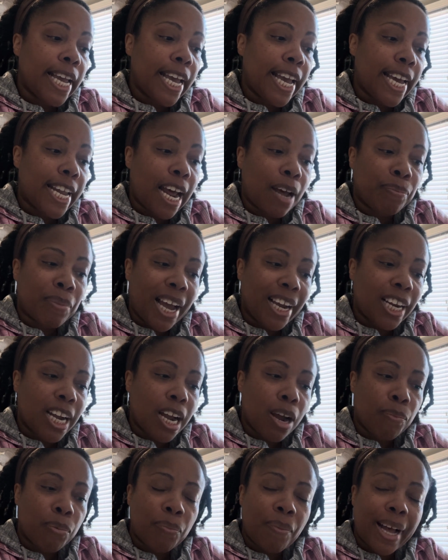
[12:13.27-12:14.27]
And I'm not
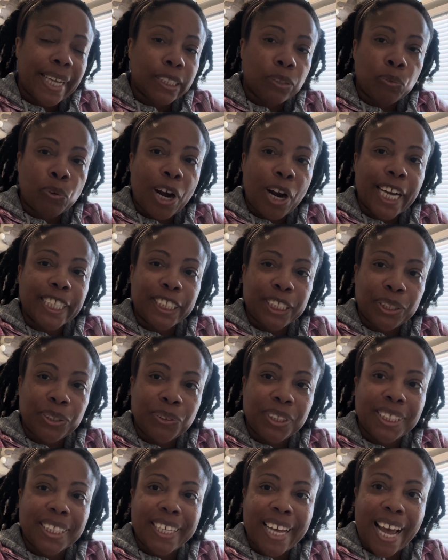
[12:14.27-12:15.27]
compromising where I
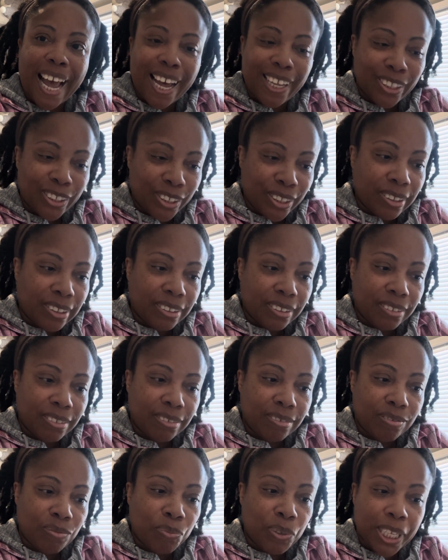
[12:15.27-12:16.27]
choose to gather
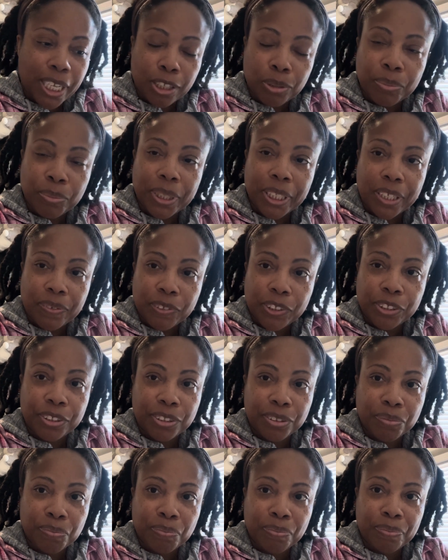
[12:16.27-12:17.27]
with other
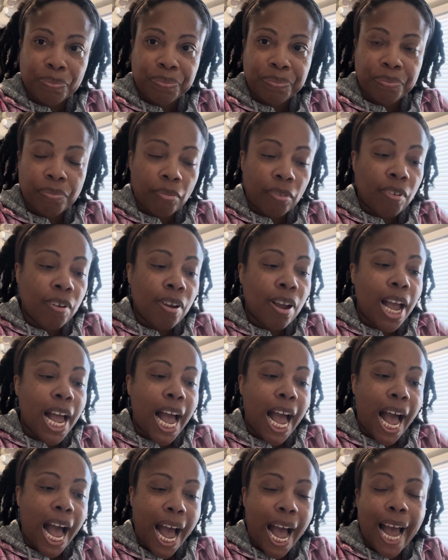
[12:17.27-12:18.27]
believers.
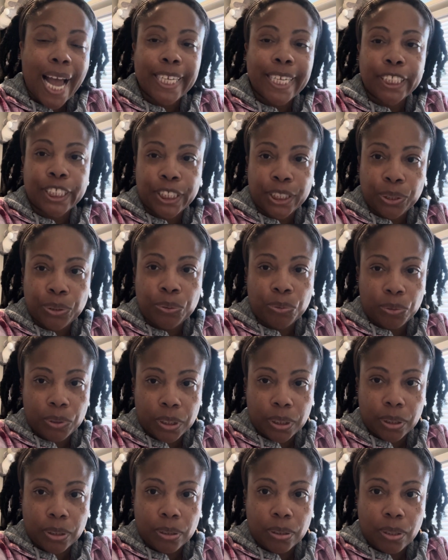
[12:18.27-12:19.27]
I
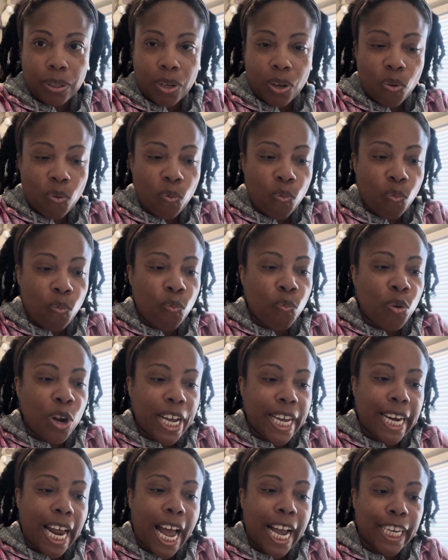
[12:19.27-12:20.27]
choose
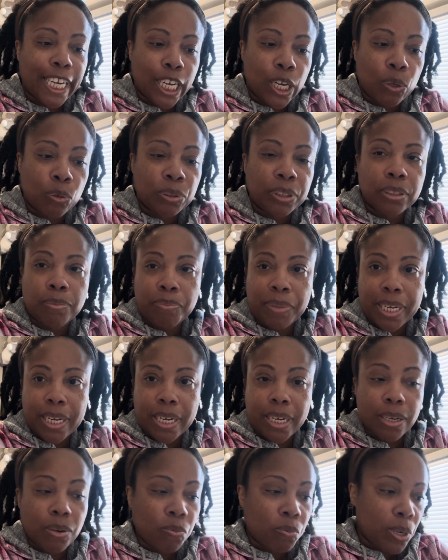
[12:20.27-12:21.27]
when I go to
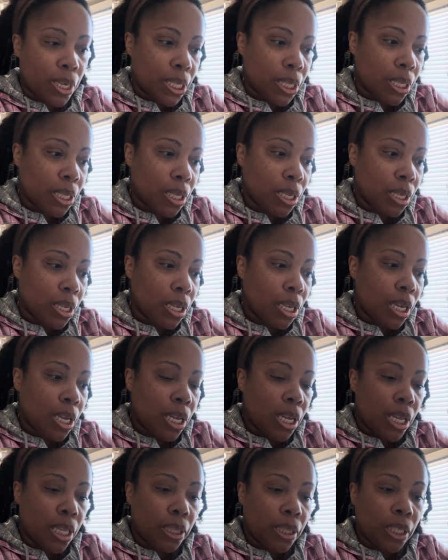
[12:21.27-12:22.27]
meet with
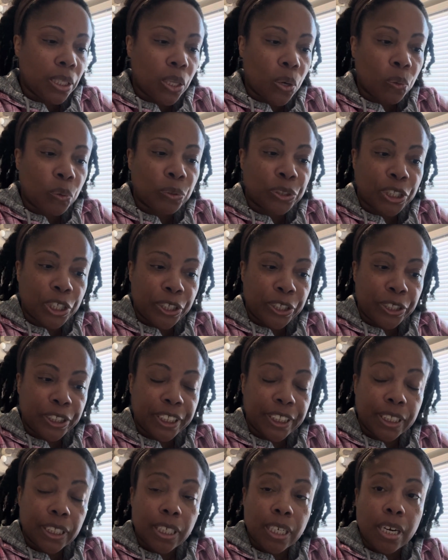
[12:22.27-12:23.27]
the local church.